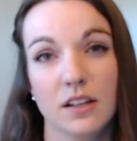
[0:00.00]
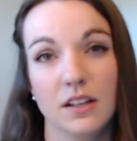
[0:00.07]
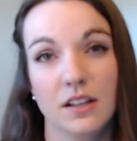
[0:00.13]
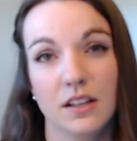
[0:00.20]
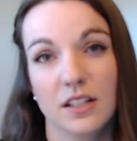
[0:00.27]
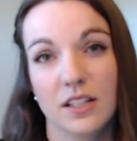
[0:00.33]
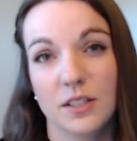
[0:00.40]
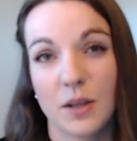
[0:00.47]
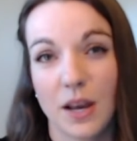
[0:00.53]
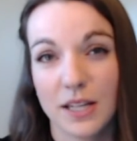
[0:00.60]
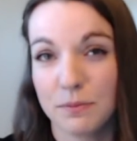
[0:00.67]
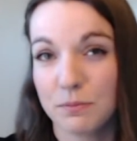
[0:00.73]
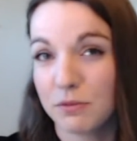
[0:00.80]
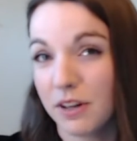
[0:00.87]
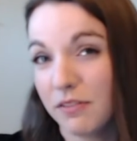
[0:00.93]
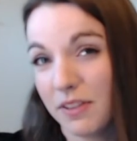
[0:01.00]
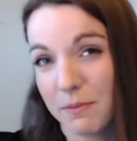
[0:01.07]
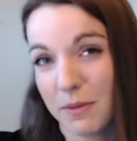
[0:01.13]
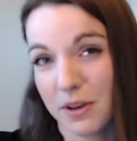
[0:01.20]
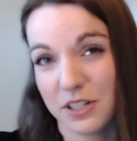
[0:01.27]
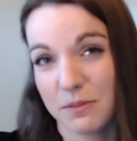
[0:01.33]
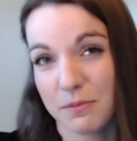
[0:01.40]
So as briefly
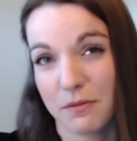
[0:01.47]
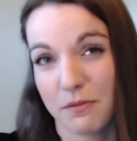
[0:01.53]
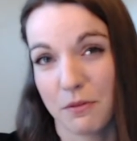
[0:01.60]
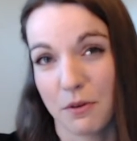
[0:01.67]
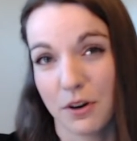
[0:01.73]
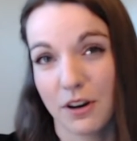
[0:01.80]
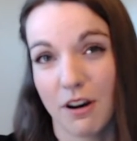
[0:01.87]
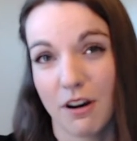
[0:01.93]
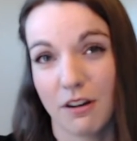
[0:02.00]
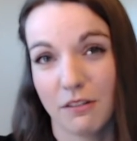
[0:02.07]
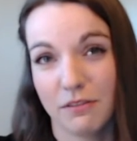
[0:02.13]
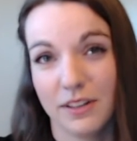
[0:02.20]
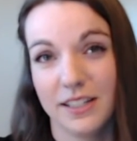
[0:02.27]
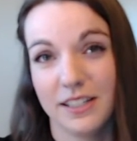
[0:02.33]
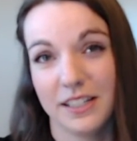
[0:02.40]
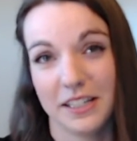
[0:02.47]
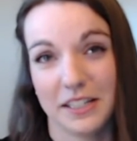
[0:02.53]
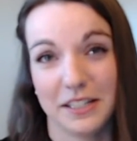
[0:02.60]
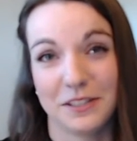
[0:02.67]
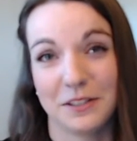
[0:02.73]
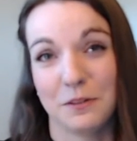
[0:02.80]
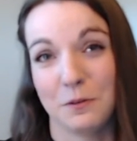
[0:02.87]
mentioned before, conflict
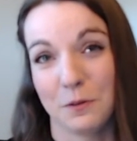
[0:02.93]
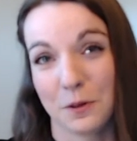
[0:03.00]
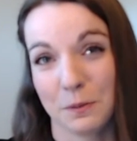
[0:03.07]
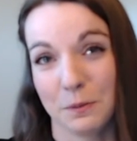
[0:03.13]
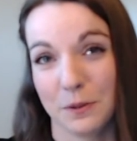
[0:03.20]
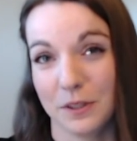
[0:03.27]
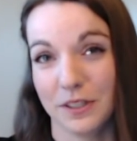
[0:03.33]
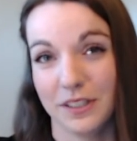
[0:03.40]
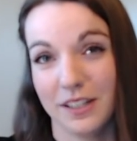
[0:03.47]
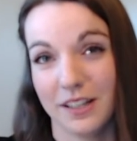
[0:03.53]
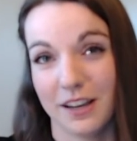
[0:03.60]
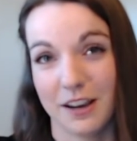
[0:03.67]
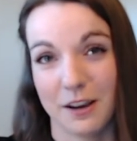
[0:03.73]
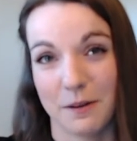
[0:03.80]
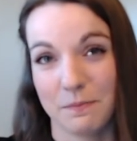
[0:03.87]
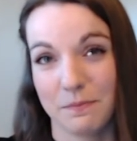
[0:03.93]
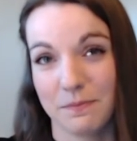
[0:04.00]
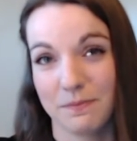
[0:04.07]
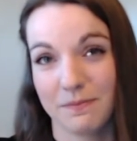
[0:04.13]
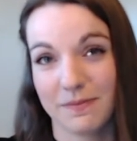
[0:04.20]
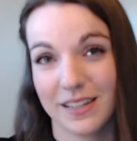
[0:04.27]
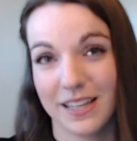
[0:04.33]
is normal.
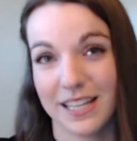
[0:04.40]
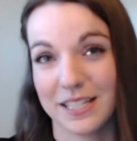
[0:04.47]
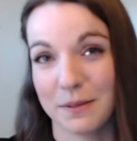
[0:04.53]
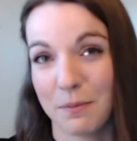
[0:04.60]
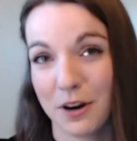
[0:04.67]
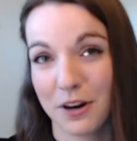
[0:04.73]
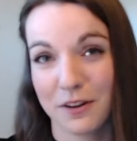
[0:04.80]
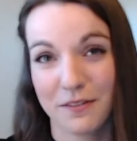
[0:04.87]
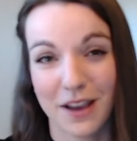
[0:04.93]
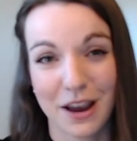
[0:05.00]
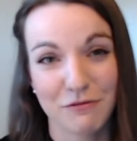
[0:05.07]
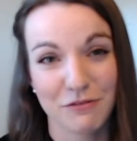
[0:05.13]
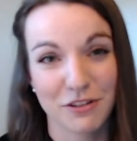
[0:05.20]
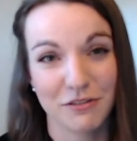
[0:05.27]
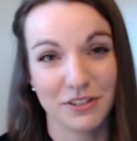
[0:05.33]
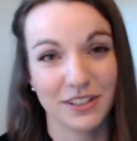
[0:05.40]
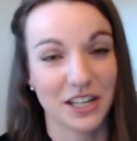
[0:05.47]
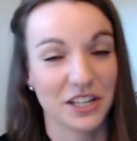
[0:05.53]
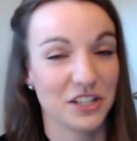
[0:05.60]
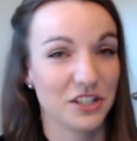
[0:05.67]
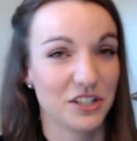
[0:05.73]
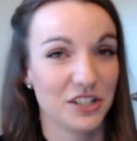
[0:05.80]
It's a part of every
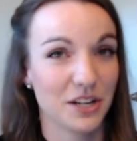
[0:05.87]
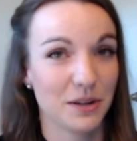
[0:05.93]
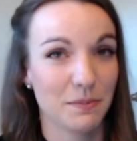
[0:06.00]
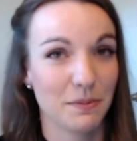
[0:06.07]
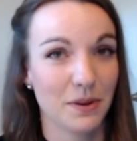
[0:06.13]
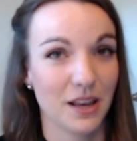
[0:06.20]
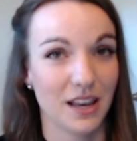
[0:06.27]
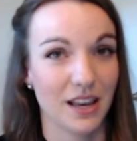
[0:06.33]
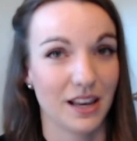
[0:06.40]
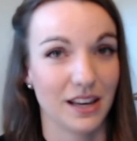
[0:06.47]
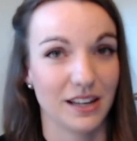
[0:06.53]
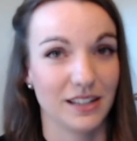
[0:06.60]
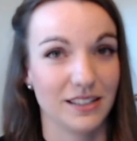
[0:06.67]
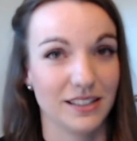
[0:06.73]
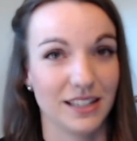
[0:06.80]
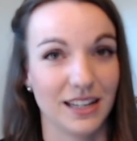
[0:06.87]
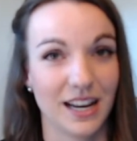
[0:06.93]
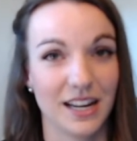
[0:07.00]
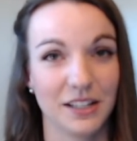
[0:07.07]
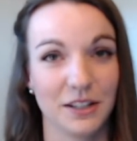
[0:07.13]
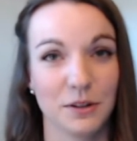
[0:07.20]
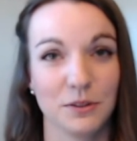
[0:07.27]
relationship, and it
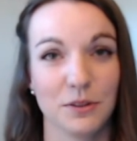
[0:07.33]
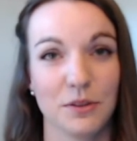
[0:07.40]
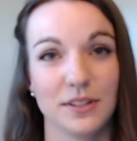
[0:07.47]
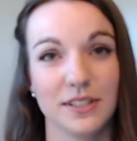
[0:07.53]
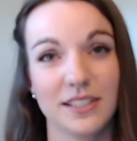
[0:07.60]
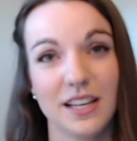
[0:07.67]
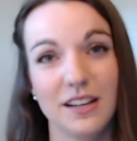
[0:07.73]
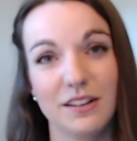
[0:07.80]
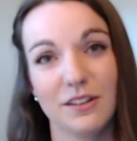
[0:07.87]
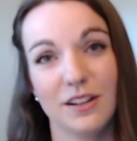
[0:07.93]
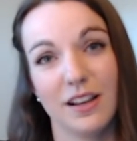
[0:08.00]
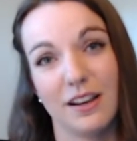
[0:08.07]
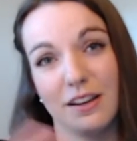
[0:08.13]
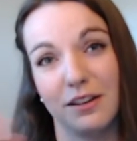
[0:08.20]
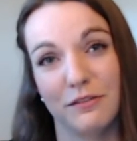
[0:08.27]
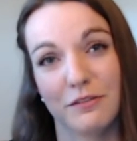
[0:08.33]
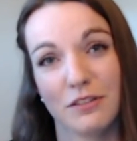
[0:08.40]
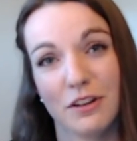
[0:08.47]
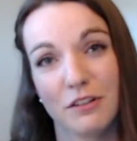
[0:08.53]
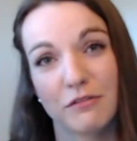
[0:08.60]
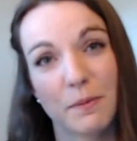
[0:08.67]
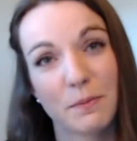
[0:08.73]
kind of goes through the cycle of
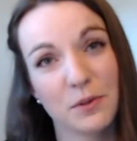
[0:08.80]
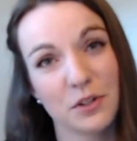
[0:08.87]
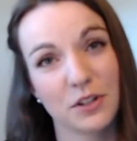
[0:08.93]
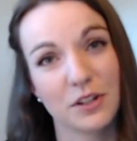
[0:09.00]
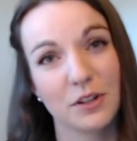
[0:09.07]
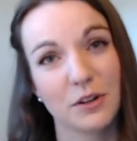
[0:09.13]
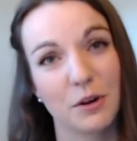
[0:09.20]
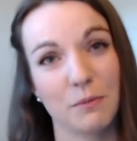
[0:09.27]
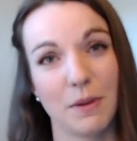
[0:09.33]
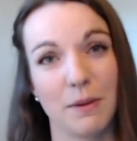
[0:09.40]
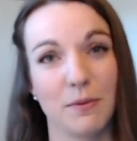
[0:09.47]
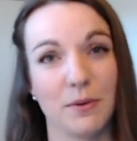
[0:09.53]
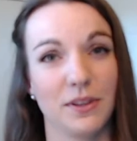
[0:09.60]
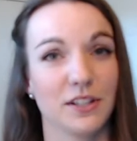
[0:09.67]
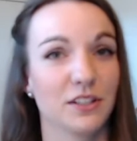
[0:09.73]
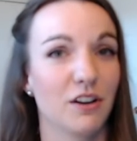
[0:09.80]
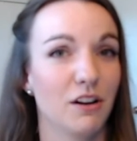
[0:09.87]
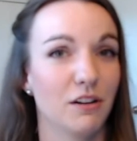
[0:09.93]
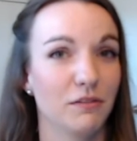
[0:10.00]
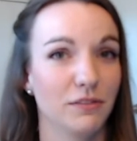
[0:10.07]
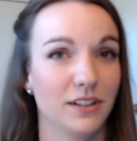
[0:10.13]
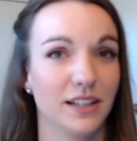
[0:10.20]
rupture, or maybe when there's
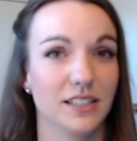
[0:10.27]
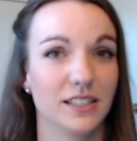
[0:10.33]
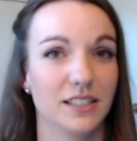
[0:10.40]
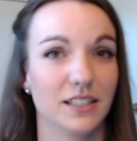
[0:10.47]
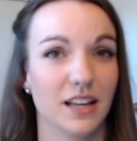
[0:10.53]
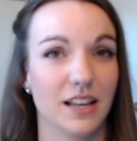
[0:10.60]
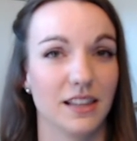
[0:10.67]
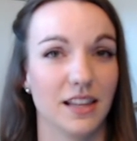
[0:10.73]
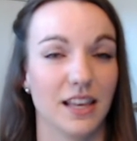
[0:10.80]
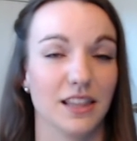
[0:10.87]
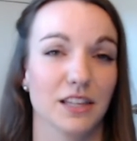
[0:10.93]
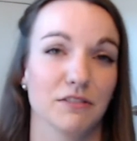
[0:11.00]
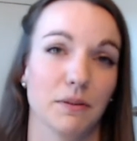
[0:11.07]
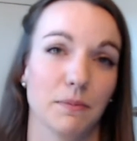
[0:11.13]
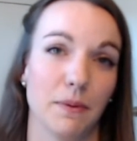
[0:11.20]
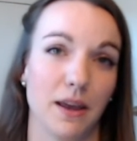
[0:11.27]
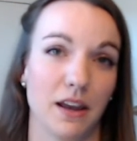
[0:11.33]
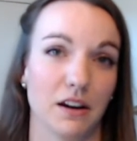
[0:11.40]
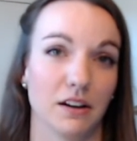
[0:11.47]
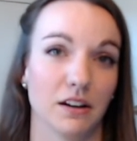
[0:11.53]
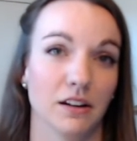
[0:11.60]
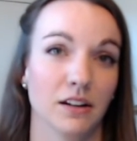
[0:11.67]
conflict, and then the repair.